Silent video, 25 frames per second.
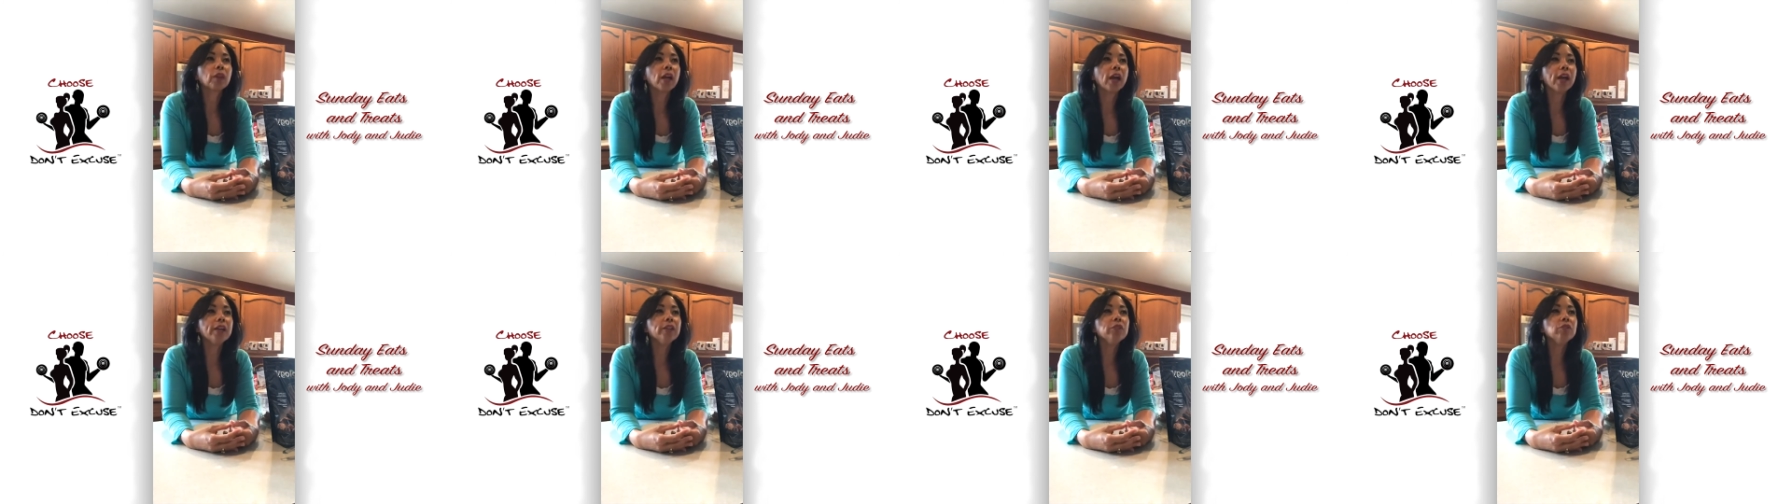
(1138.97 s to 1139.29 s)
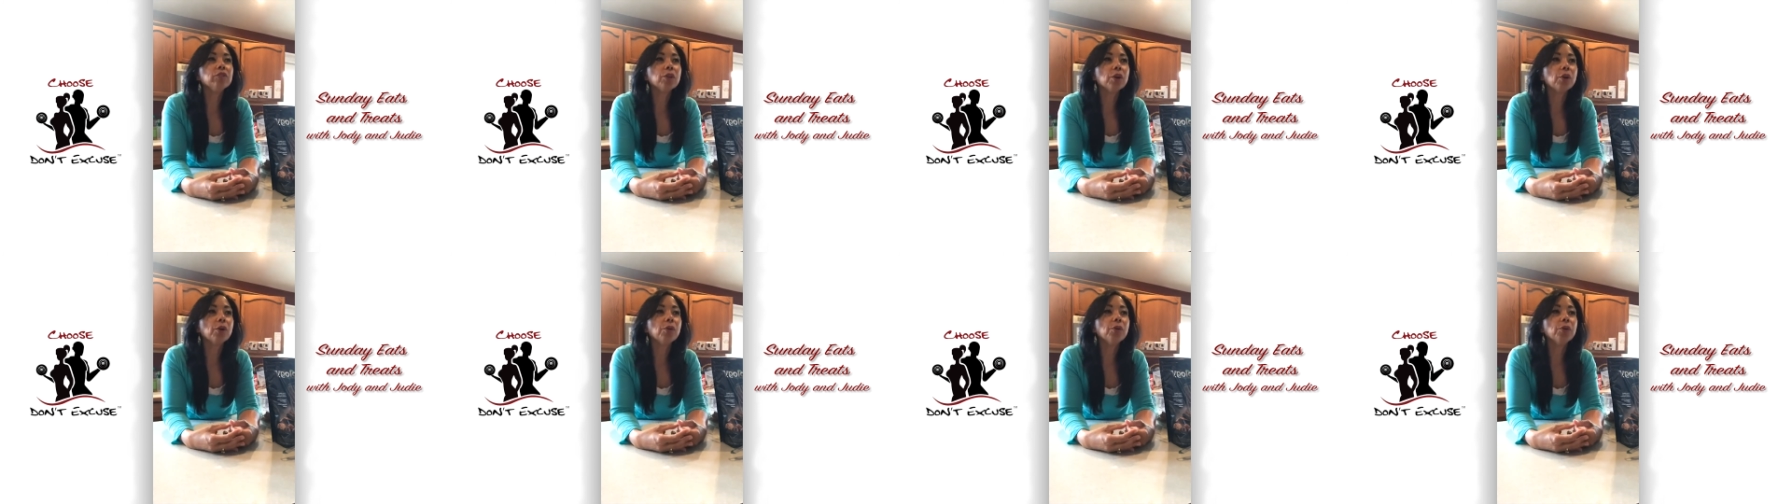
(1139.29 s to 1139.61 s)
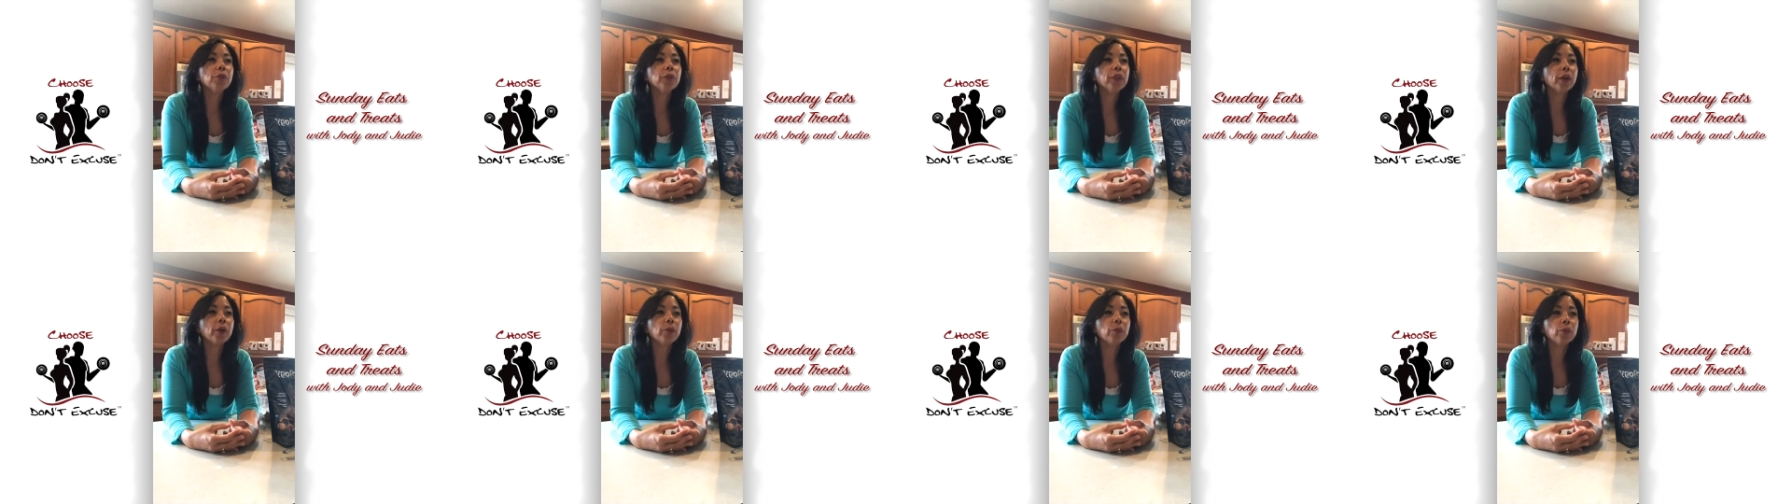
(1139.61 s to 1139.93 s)
I
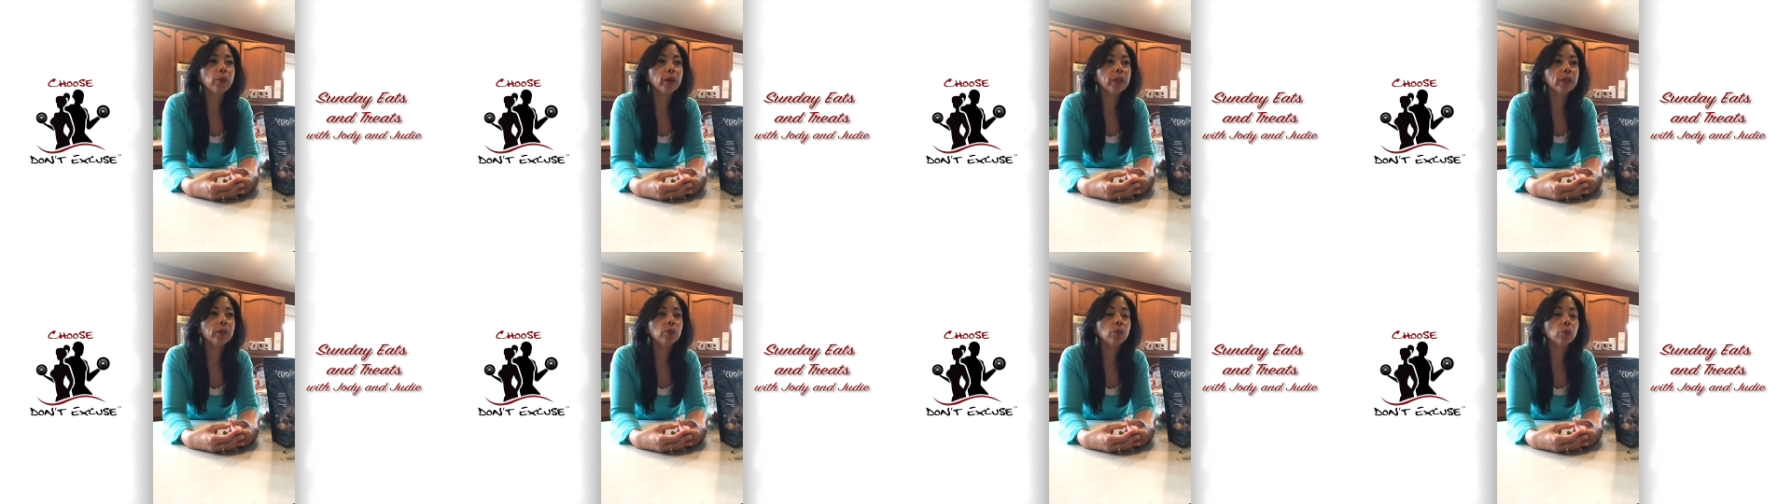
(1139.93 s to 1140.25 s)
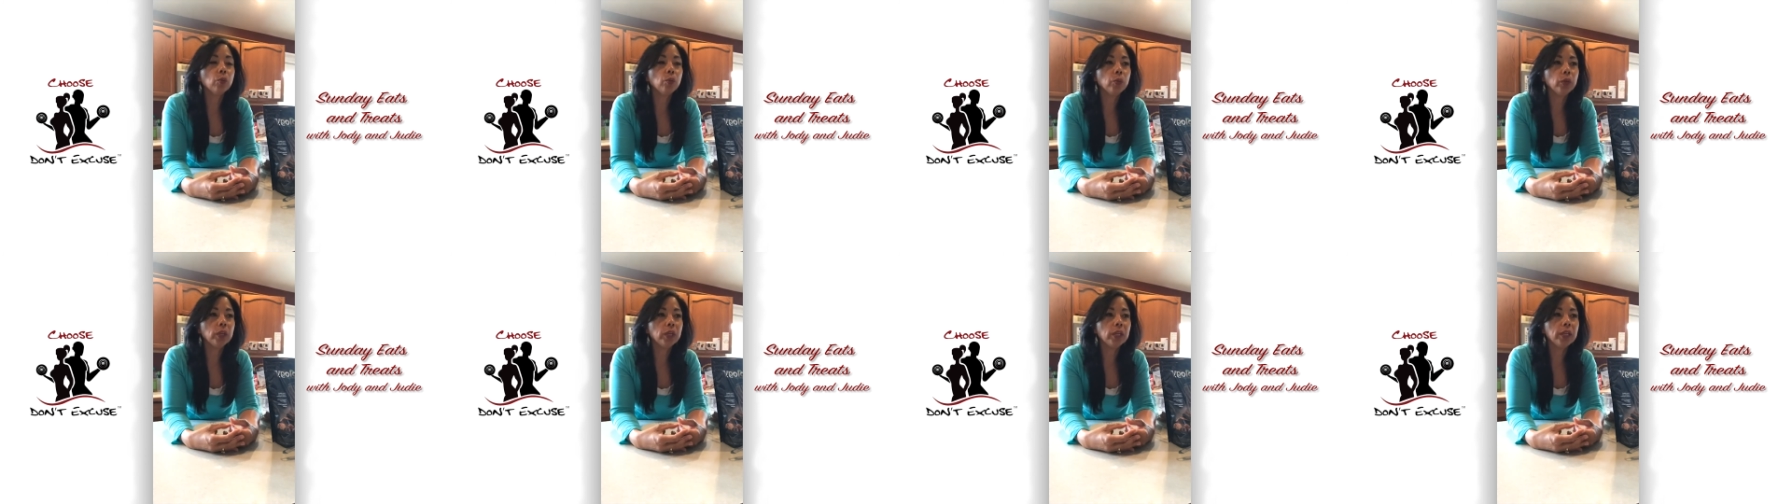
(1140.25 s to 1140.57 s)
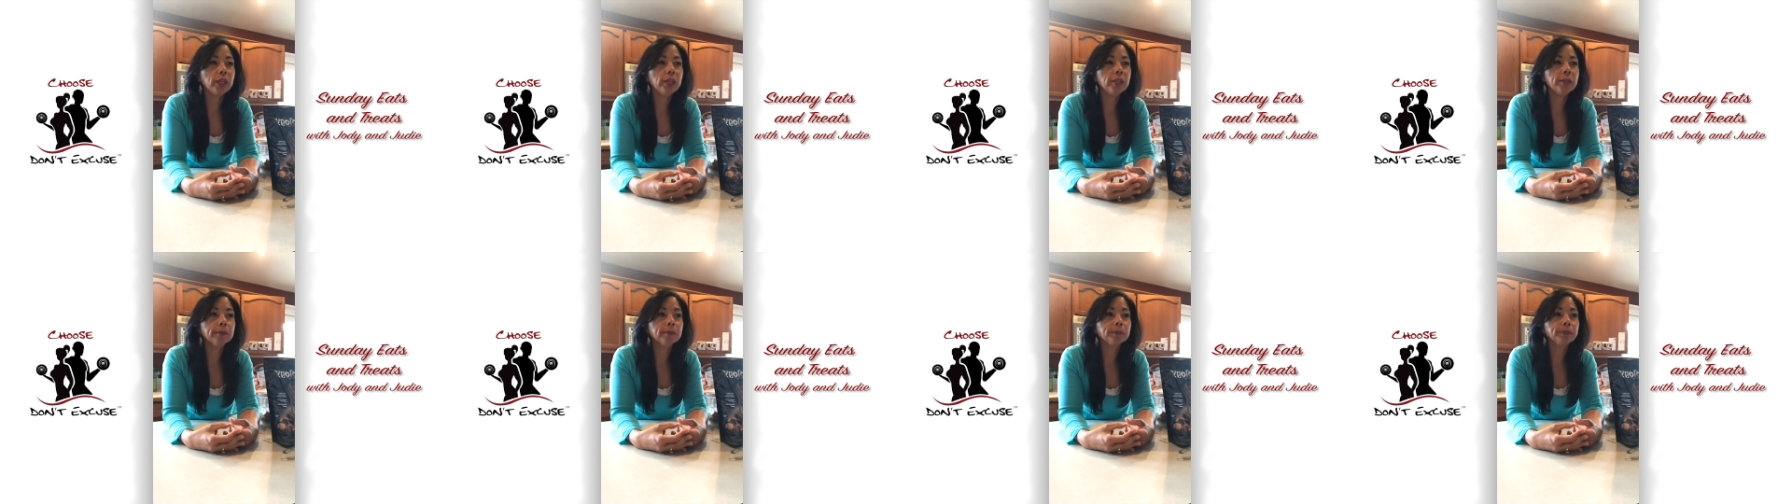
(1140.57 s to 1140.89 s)
know that when
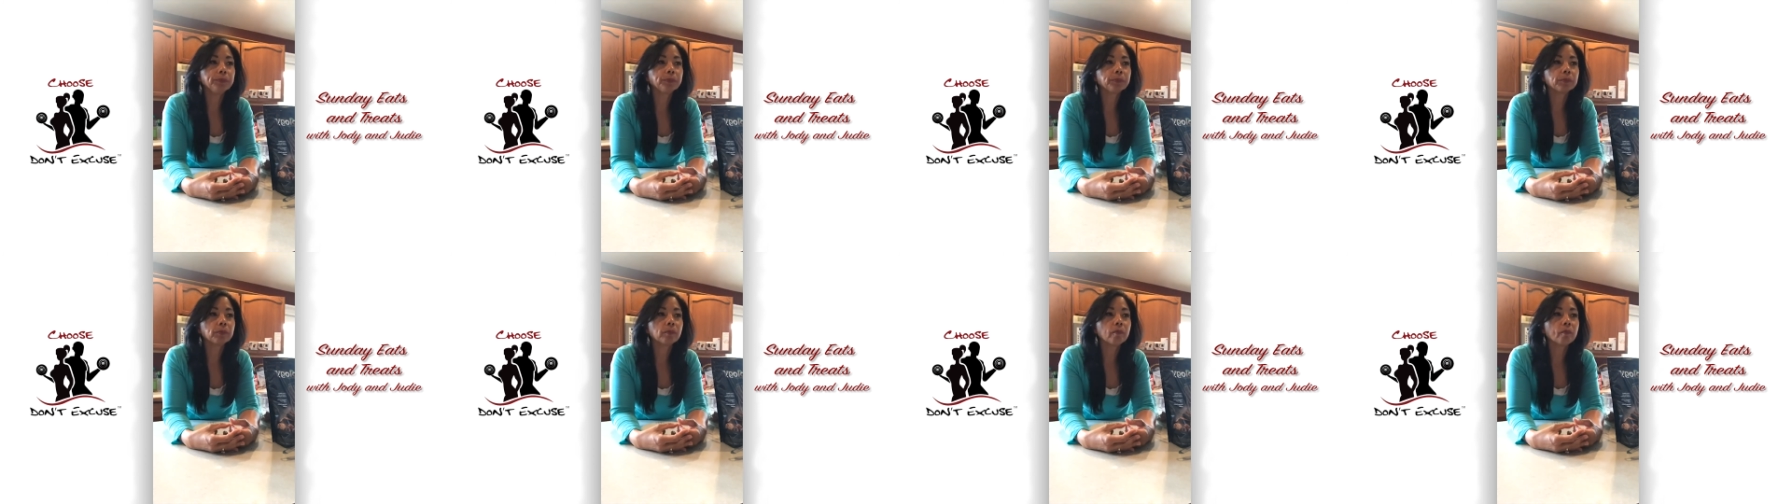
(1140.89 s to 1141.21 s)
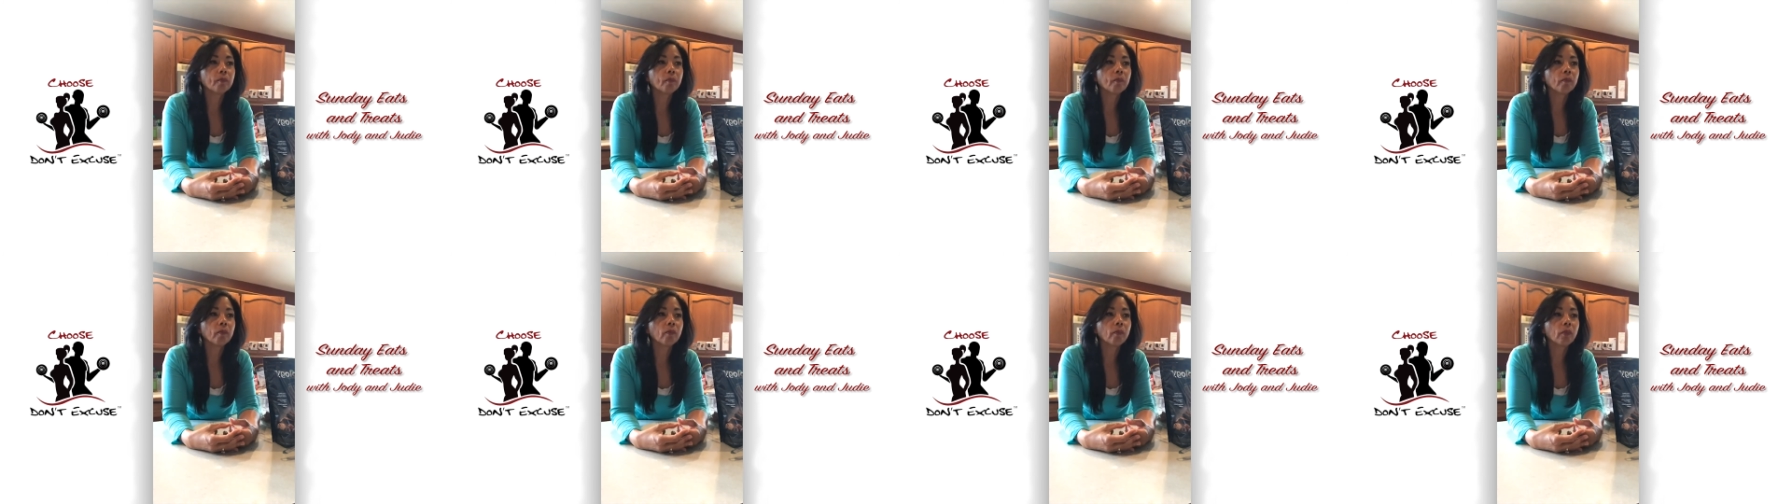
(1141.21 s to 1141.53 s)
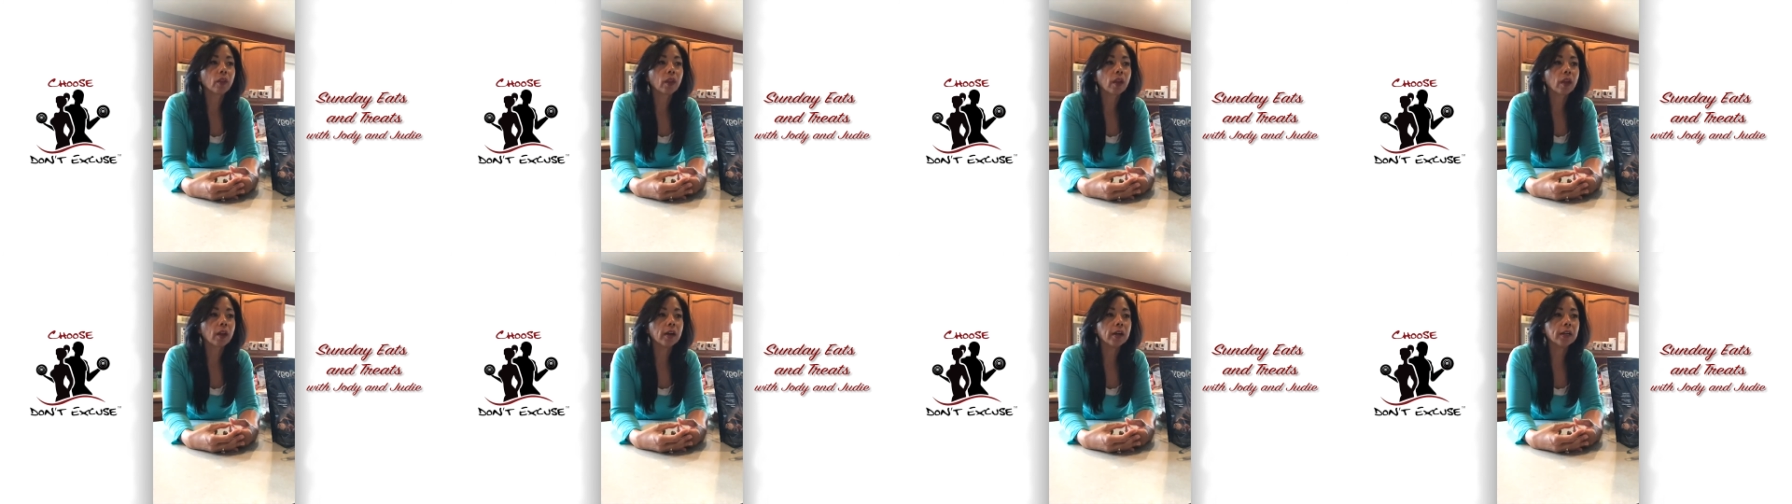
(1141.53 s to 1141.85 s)
we,
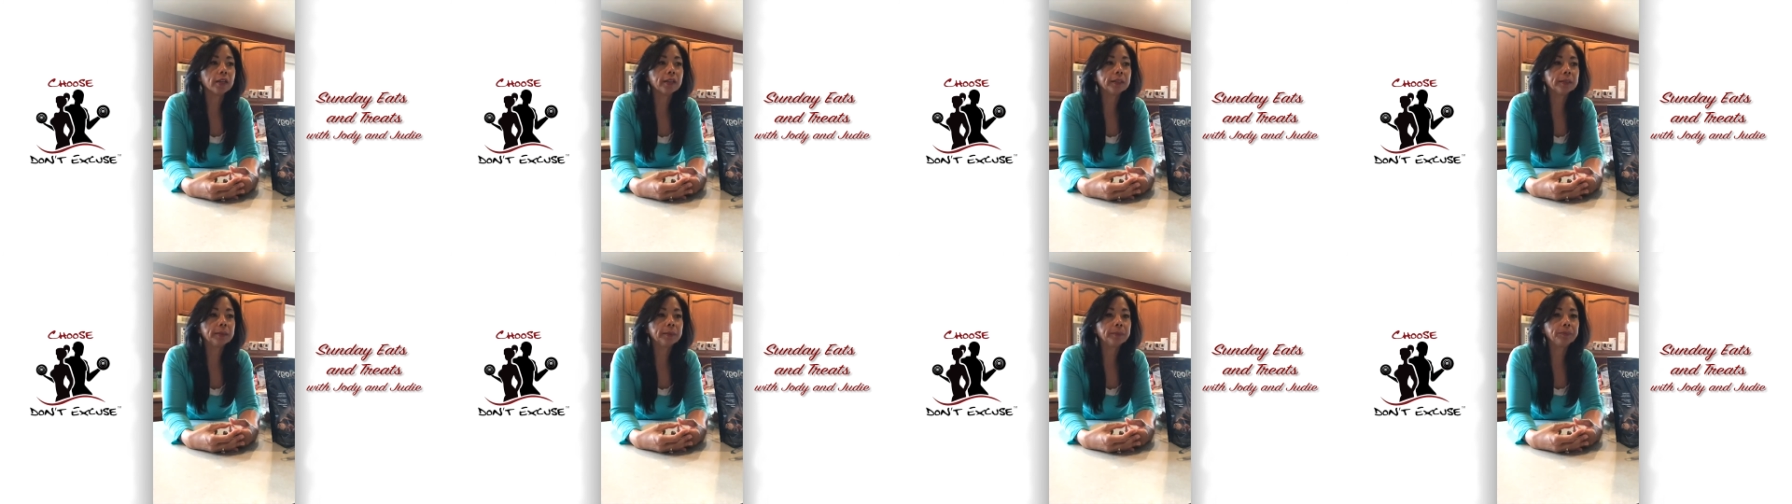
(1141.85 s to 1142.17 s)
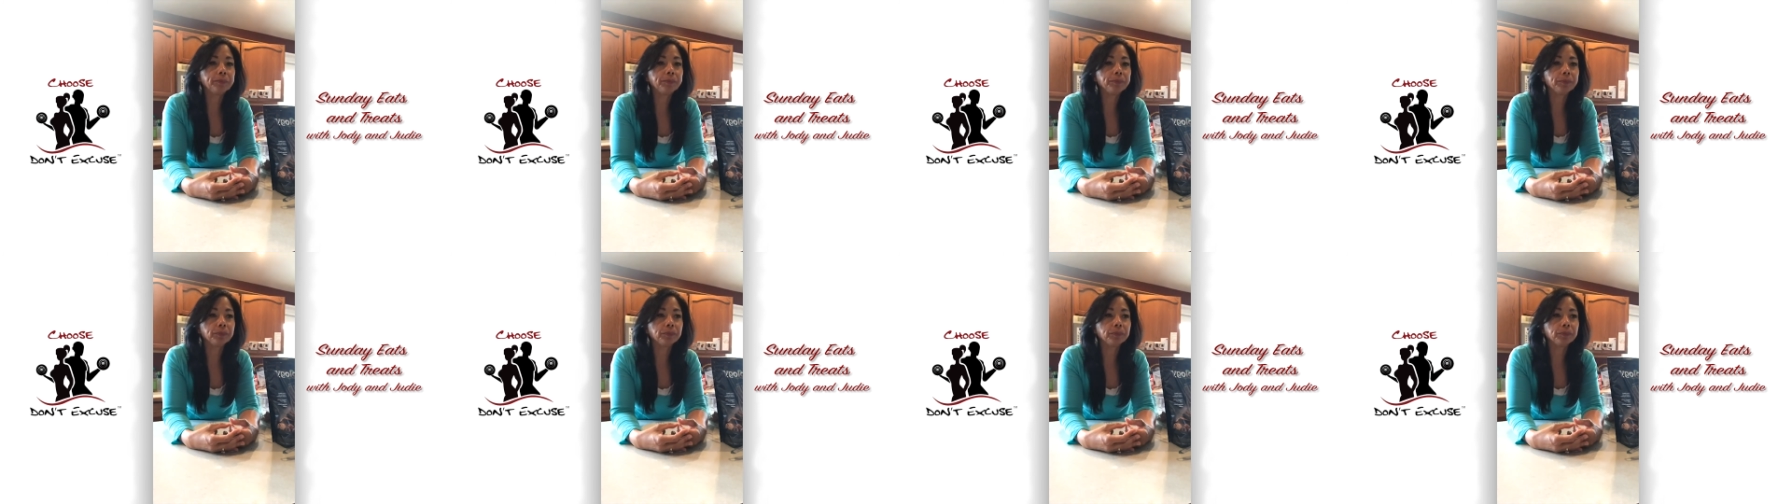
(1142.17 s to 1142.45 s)
I